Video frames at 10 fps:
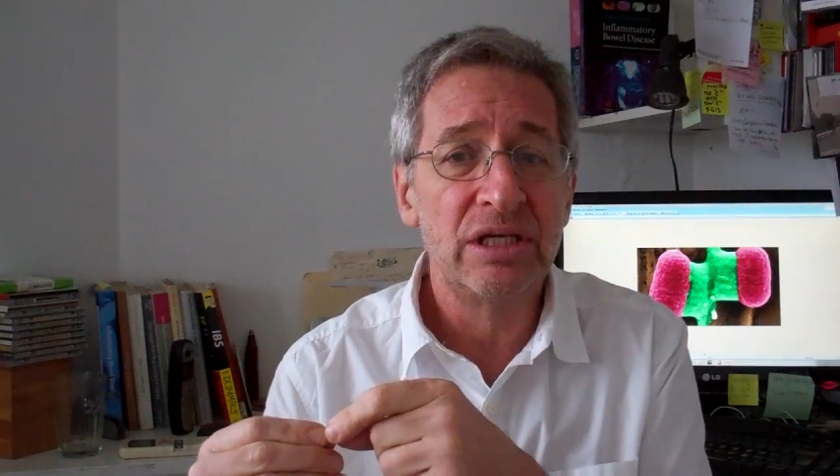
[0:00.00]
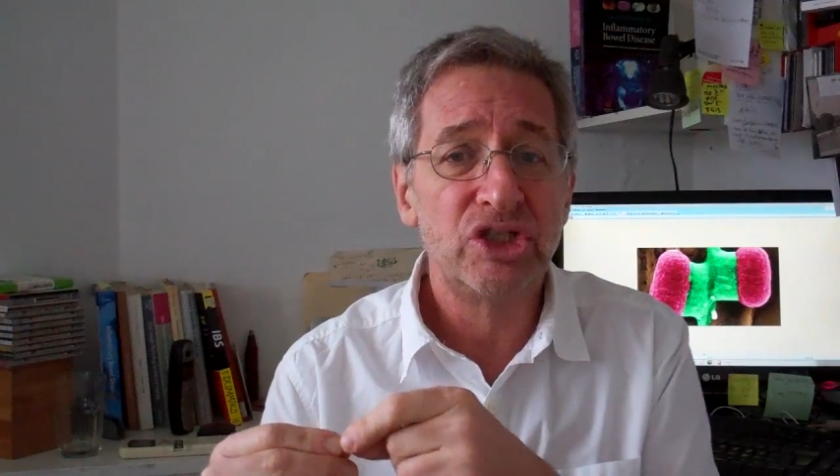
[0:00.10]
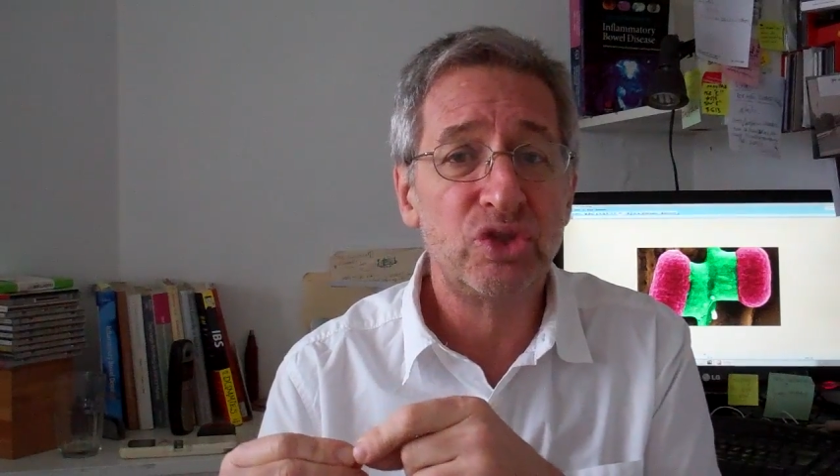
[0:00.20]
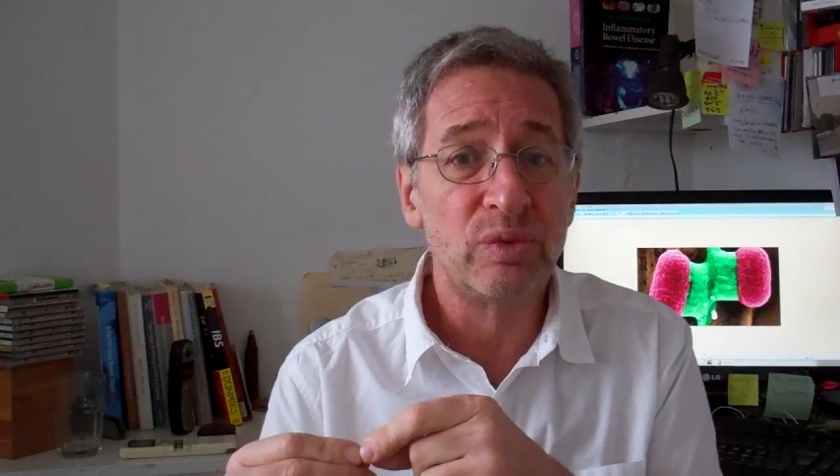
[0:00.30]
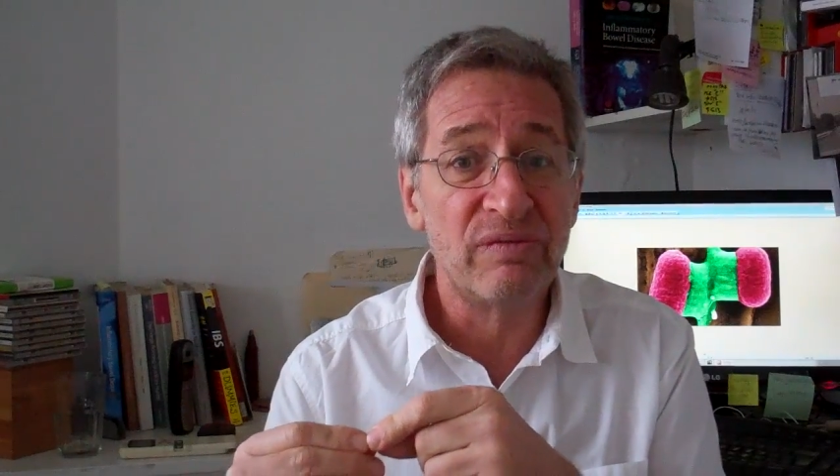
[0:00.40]

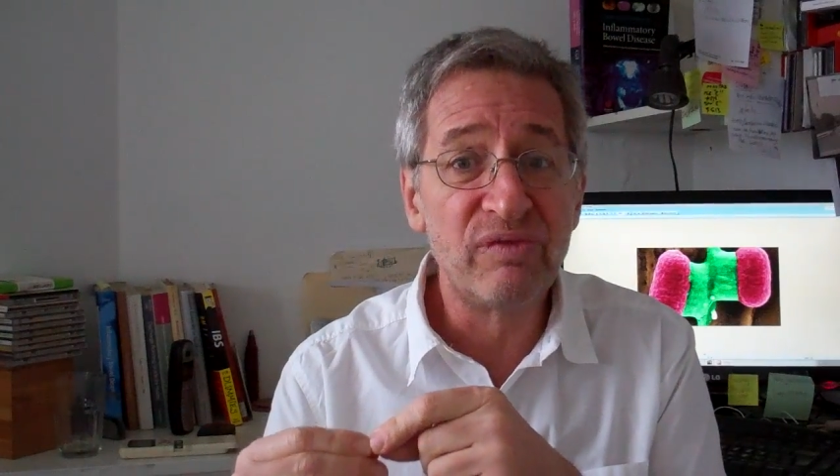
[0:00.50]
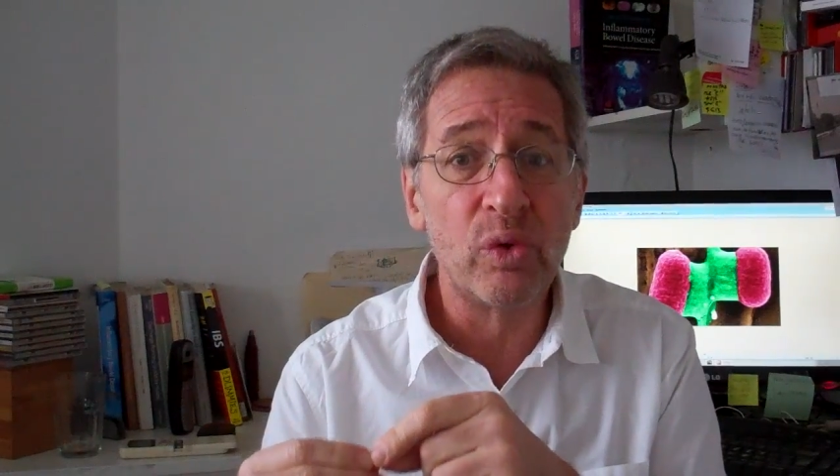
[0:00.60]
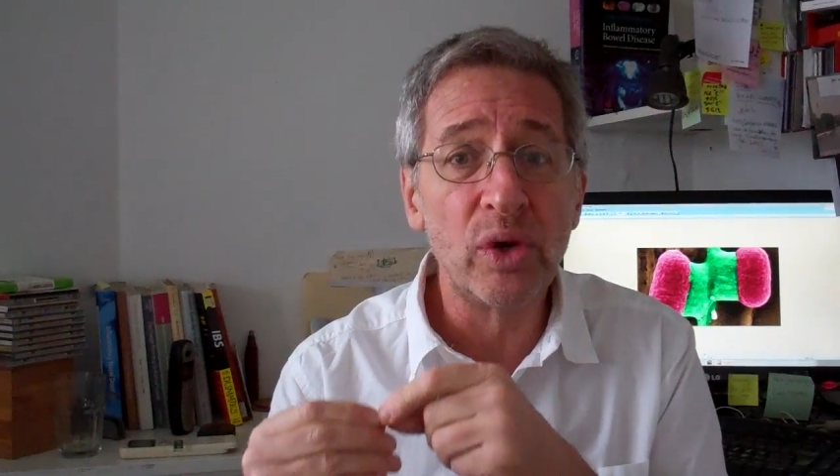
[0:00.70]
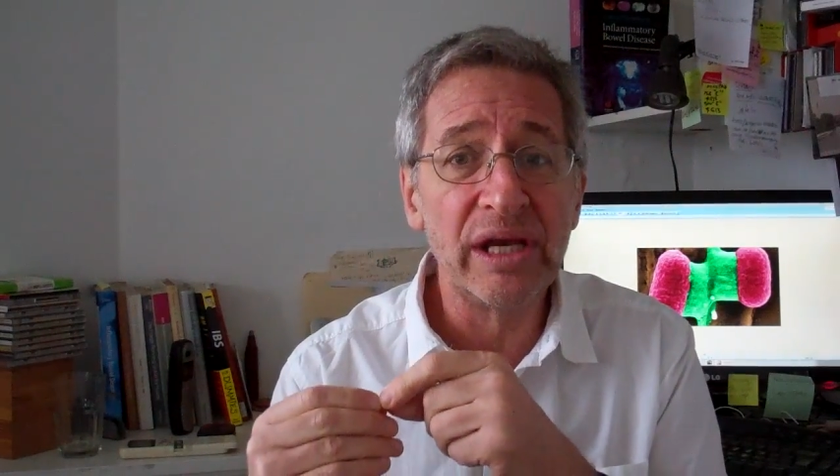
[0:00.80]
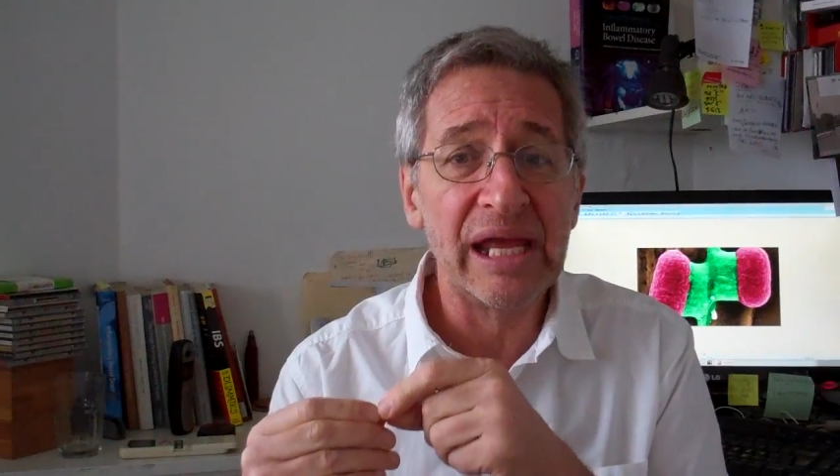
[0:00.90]
to
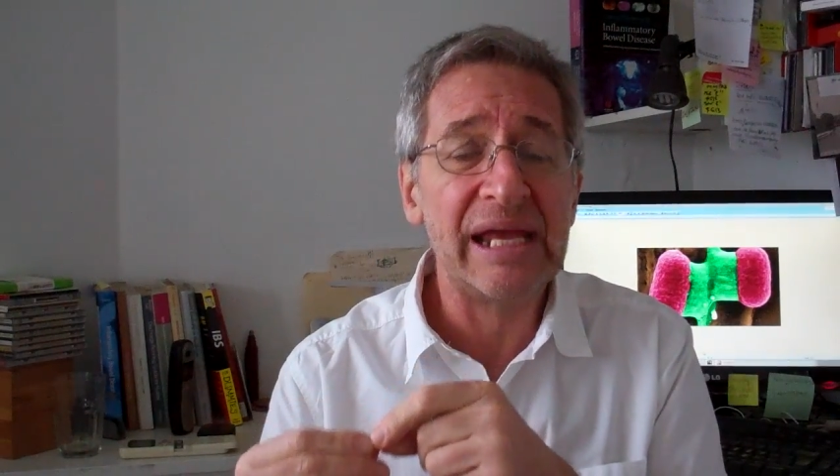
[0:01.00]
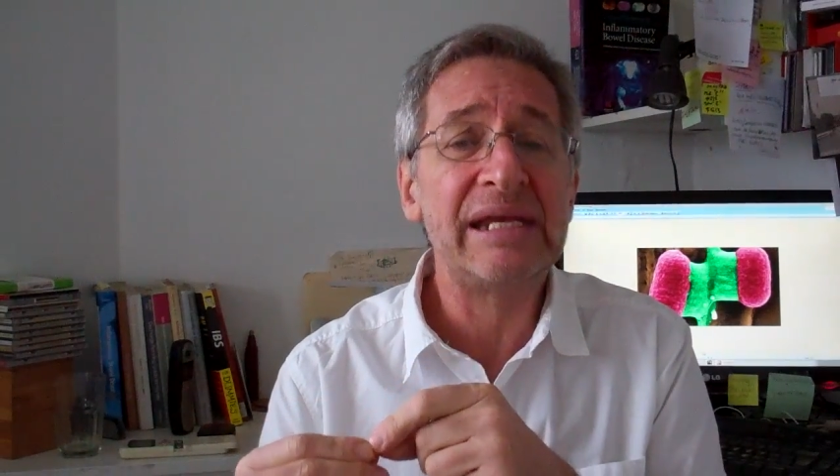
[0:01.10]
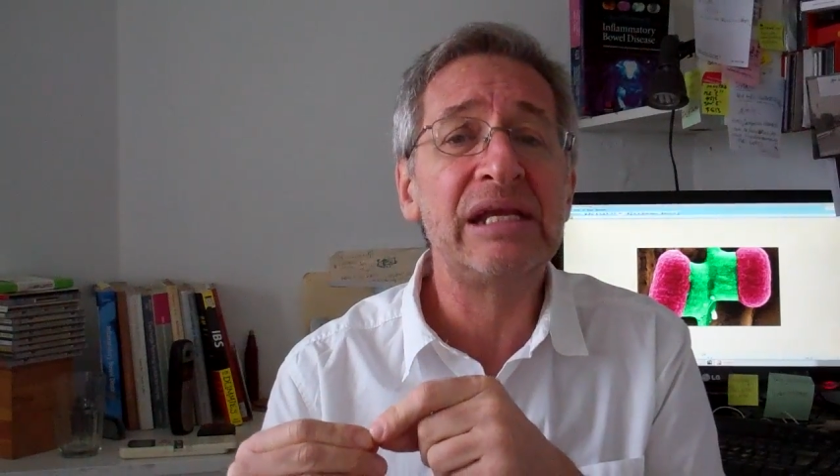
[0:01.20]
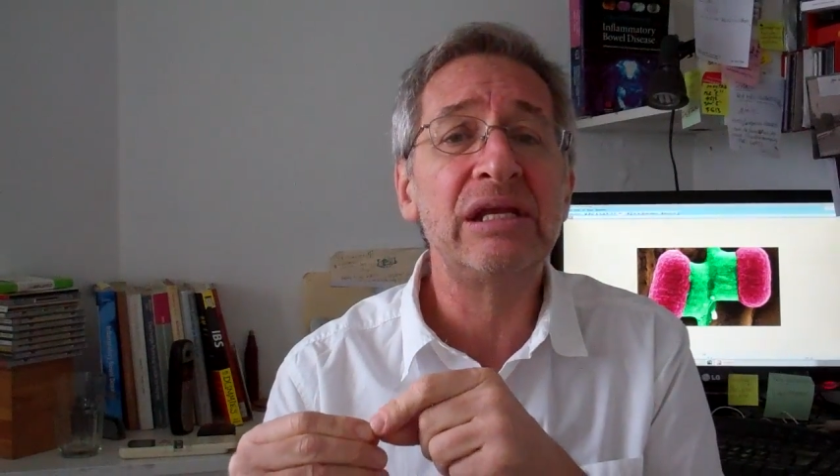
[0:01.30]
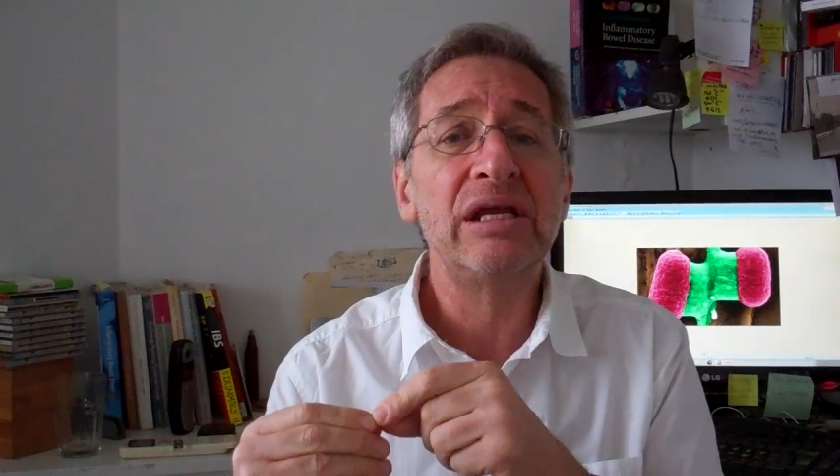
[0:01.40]
avoid
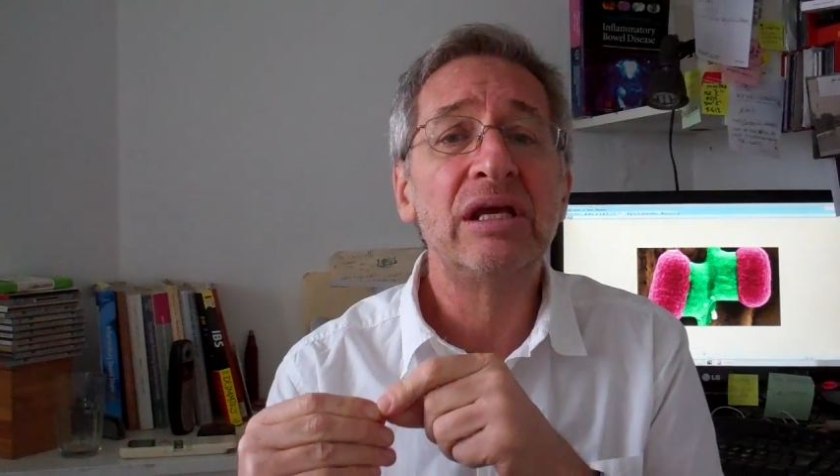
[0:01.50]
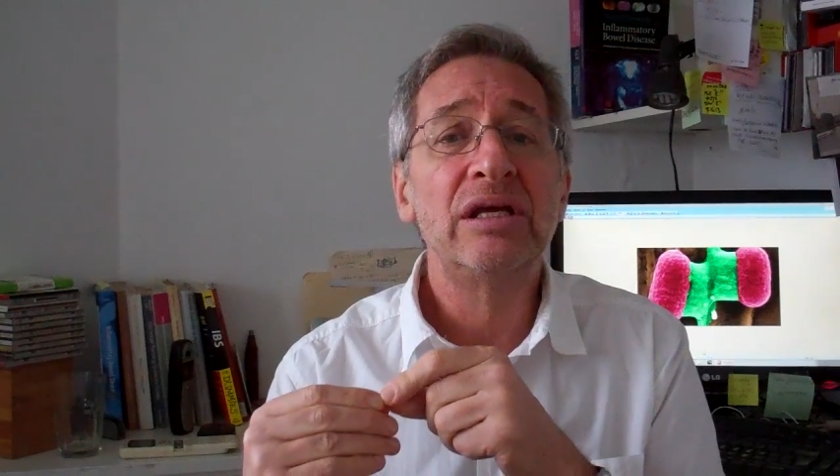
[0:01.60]
any